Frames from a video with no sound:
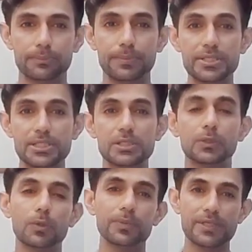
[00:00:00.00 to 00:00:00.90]
PT
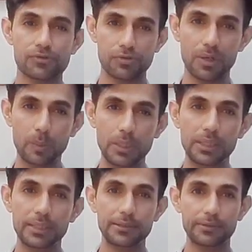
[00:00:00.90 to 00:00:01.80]
GlobeNestTravel,
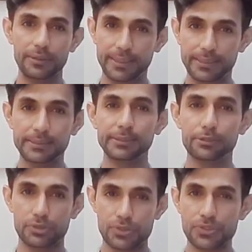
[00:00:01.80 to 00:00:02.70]
legally
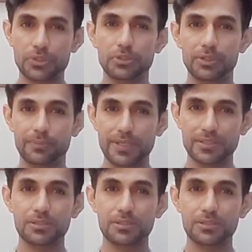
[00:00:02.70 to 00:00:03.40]
registered and based